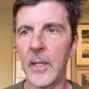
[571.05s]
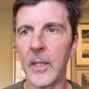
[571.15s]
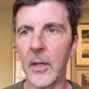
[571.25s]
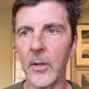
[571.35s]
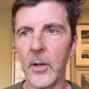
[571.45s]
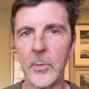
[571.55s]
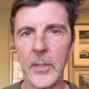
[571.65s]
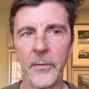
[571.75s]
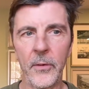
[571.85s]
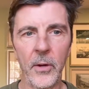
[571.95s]
go to
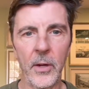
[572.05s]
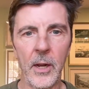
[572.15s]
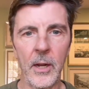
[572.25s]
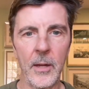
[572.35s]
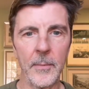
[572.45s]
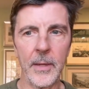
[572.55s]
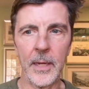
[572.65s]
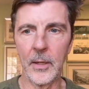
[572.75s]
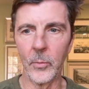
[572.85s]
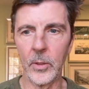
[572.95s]
dopecfo.com
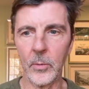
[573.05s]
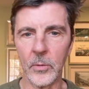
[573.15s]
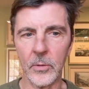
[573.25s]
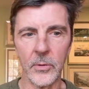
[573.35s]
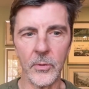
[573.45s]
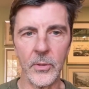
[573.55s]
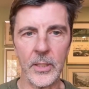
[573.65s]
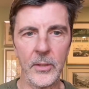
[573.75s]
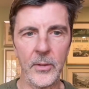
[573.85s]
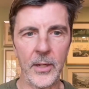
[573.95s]
and we will see
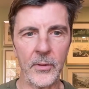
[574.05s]
you next